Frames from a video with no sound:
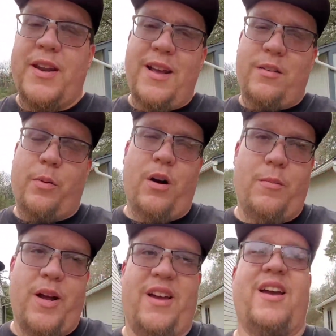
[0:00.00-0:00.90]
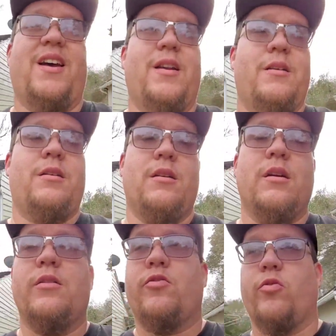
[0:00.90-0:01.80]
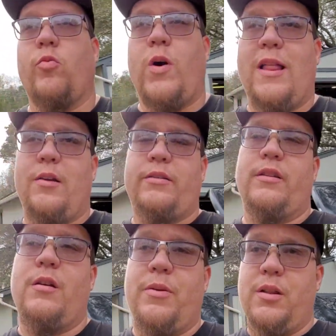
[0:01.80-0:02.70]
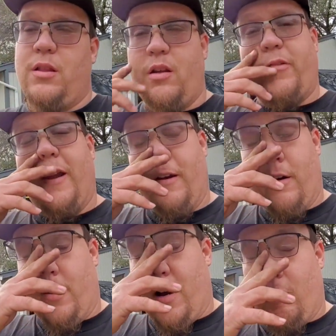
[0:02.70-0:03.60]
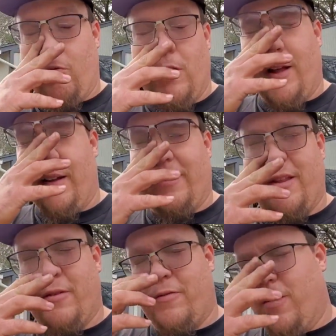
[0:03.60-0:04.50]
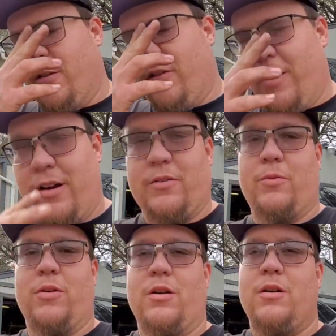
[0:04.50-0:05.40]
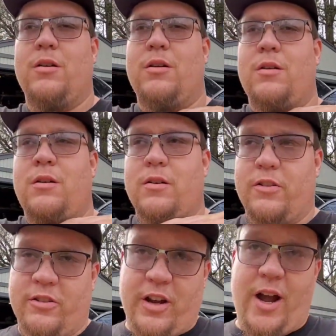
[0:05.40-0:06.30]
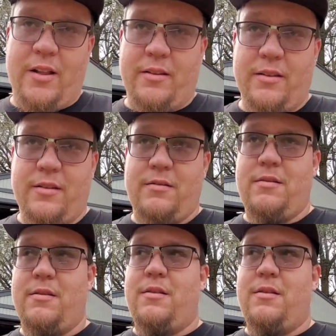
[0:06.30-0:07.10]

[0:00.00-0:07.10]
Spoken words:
The next problem I had is while I was in there putting lift kit on, I realized that the front shocks were shot.